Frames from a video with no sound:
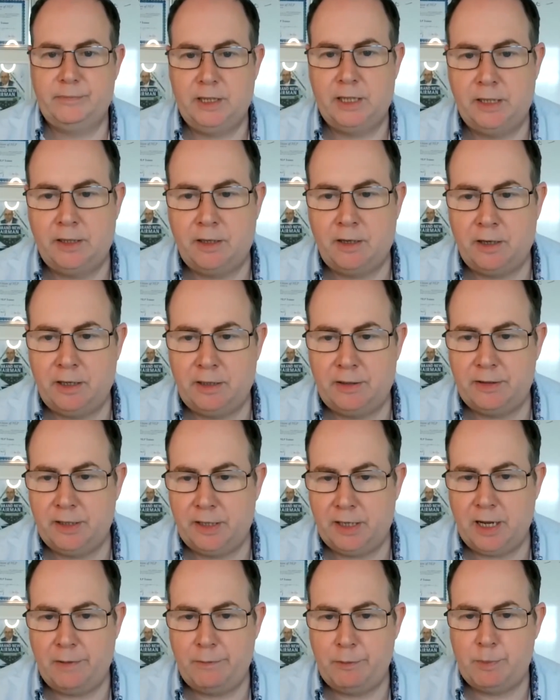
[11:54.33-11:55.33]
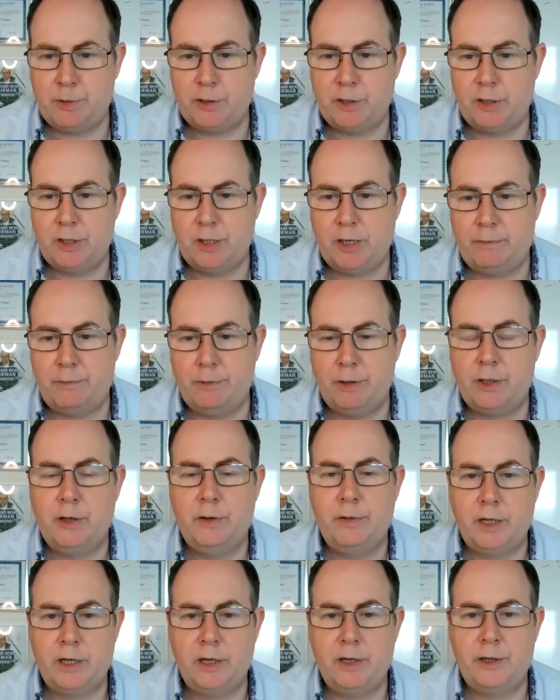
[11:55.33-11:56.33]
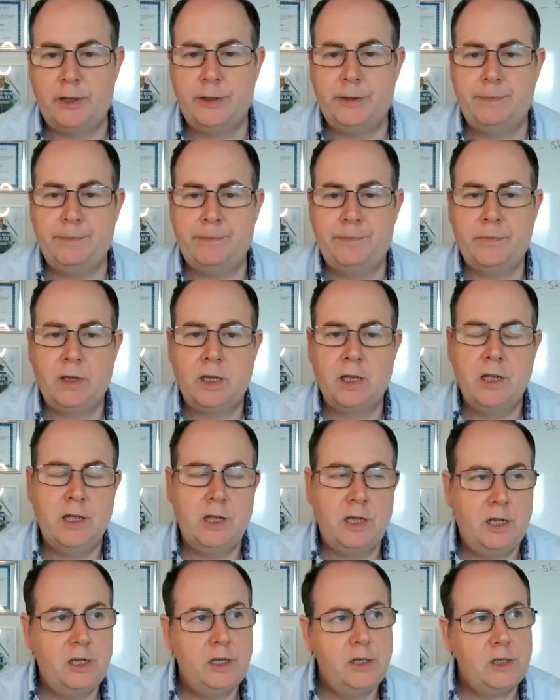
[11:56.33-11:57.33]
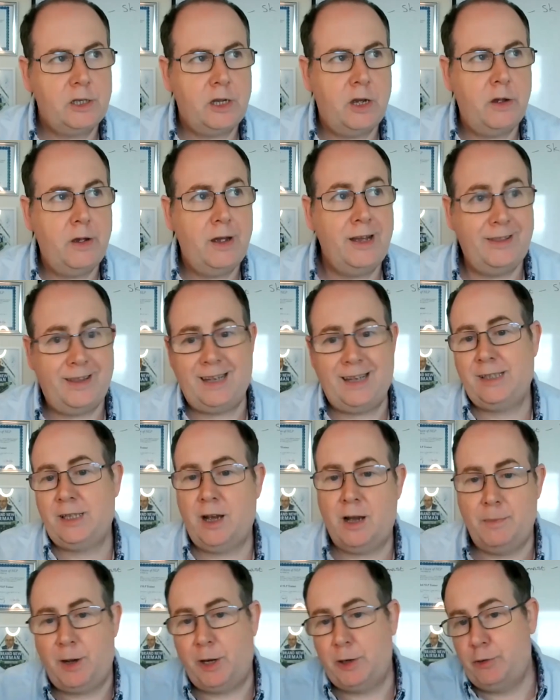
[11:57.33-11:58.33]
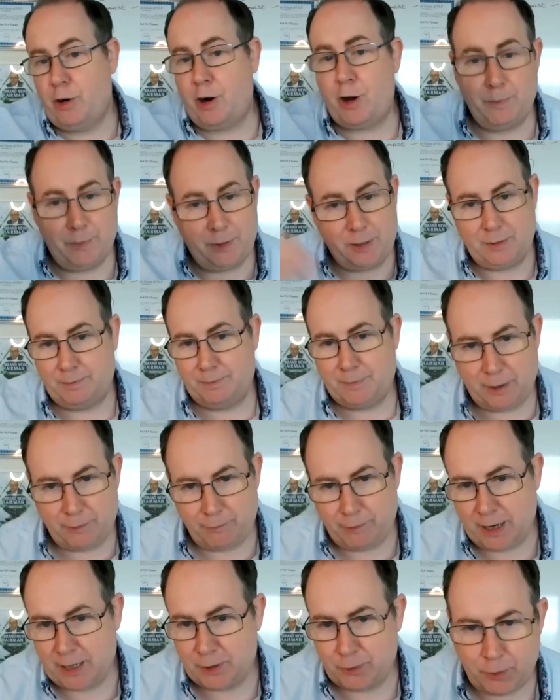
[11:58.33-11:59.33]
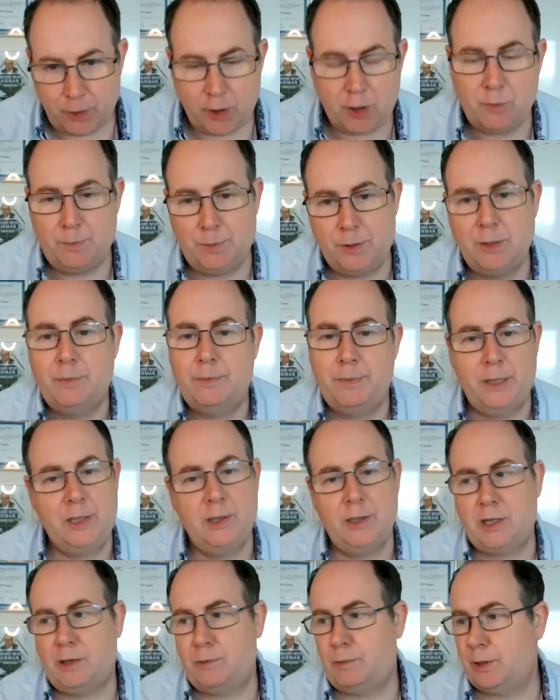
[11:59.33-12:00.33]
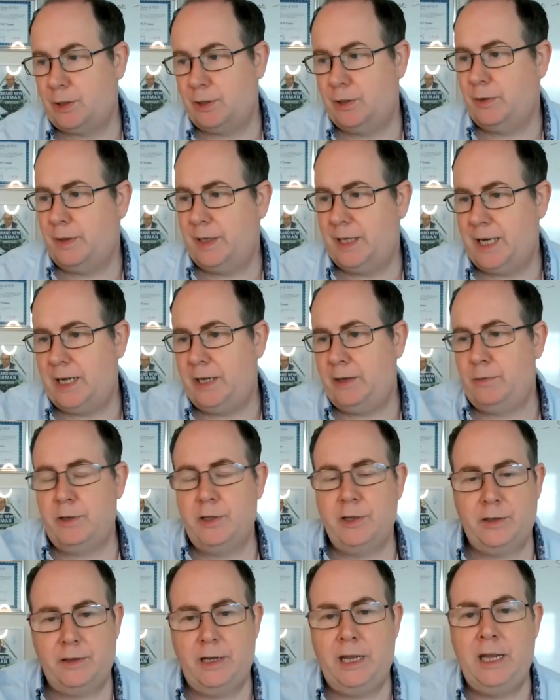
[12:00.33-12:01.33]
And I think everybody should have recurring income. So at that time, my rank dropped because I wasn't doing any work.